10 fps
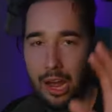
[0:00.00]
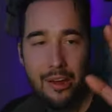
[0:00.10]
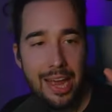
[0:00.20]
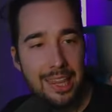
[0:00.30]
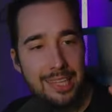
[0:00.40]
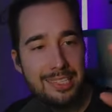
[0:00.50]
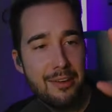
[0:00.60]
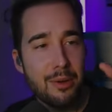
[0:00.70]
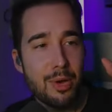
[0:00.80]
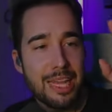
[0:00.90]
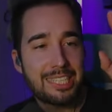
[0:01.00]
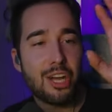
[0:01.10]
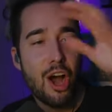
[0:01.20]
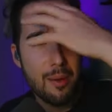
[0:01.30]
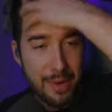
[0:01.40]
All right, let's everyone, let's
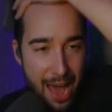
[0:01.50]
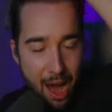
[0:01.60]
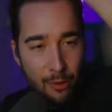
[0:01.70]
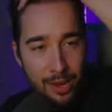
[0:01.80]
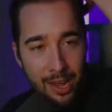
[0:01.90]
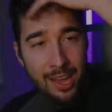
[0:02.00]
calm down.